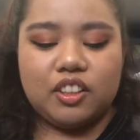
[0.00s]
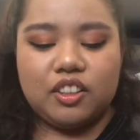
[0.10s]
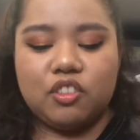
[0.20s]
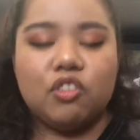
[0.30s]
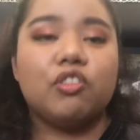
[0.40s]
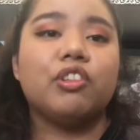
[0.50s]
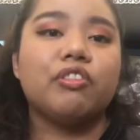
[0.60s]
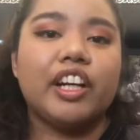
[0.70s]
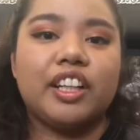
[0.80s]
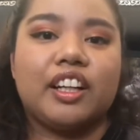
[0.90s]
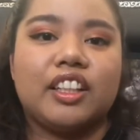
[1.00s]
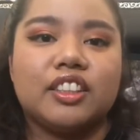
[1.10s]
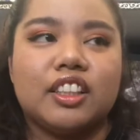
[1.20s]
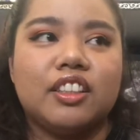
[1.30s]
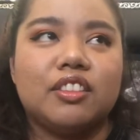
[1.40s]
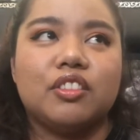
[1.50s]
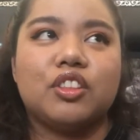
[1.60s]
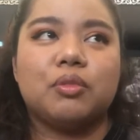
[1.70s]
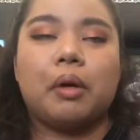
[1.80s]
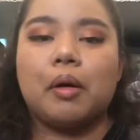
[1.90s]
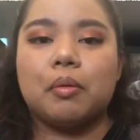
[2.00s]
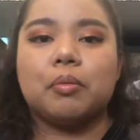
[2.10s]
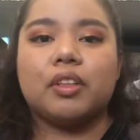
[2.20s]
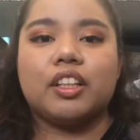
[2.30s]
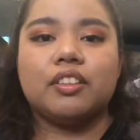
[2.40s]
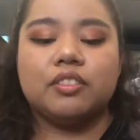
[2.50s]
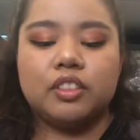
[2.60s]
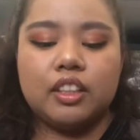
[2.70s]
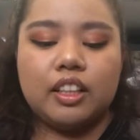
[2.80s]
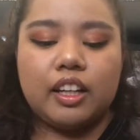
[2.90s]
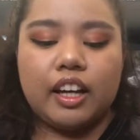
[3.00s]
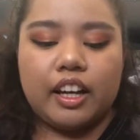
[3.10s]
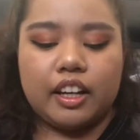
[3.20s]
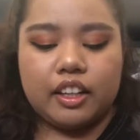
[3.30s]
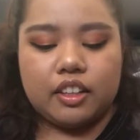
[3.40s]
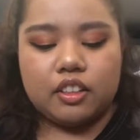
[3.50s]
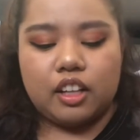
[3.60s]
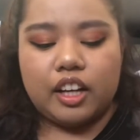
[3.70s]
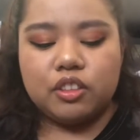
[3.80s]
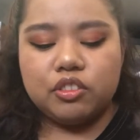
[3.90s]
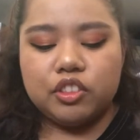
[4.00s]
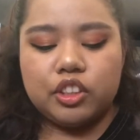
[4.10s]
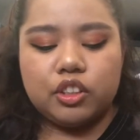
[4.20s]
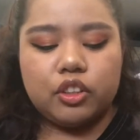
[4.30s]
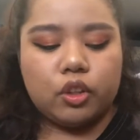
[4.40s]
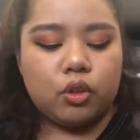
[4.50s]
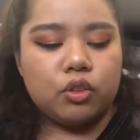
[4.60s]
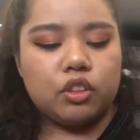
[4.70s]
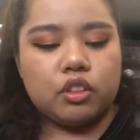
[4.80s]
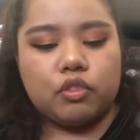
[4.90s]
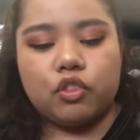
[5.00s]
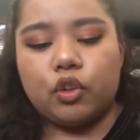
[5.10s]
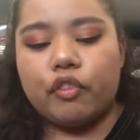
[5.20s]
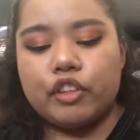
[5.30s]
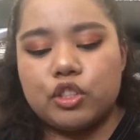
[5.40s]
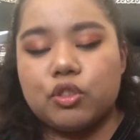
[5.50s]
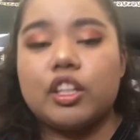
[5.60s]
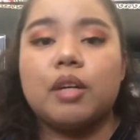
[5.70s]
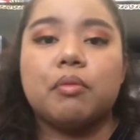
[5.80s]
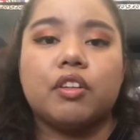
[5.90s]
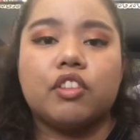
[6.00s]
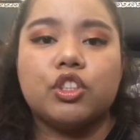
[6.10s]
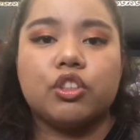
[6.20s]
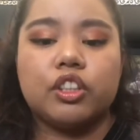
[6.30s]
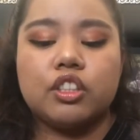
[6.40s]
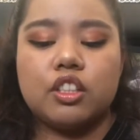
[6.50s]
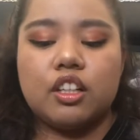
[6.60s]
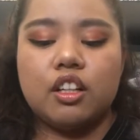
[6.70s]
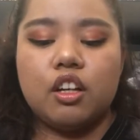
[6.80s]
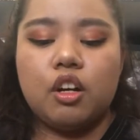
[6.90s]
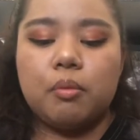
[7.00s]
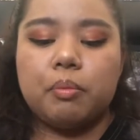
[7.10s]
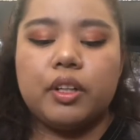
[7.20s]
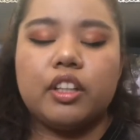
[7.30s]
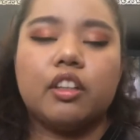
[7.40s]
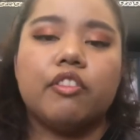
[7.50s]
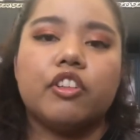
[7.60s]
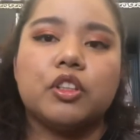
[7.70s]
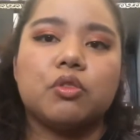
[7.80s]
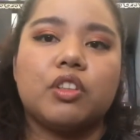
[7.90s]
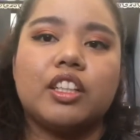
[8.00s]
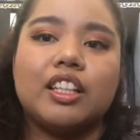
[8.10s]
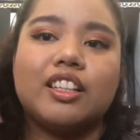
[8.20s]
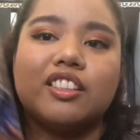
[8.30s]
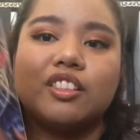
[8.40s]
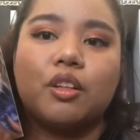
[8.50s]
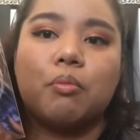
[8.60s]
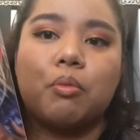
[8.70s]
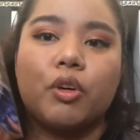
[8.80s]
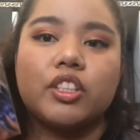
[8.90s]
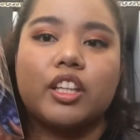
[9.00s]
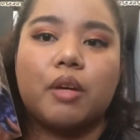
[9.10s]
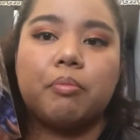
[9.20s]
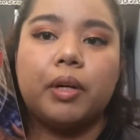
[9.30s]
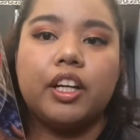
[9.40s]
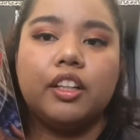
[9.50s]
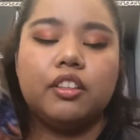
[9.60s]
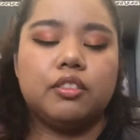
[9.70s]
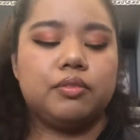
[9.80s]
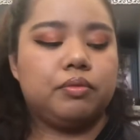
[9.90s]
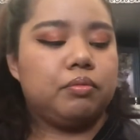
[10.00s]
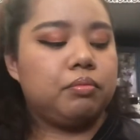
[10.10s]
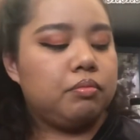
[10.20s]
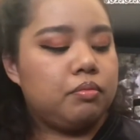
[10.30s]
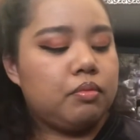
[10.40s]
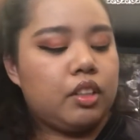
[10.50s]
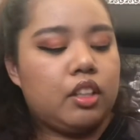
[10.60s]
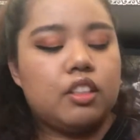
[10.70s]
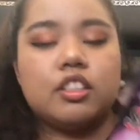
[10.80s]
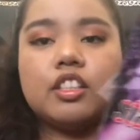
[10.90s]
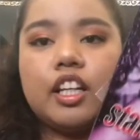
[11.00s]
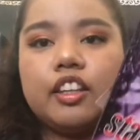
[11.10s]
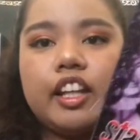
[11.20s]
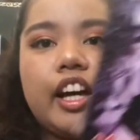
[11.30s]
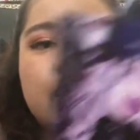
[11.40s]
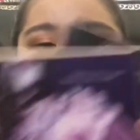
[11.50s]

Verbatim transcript: would recognize it probably. And I don't really know the official name of the trilogy, but the first one is Boys That Bite, Steak That,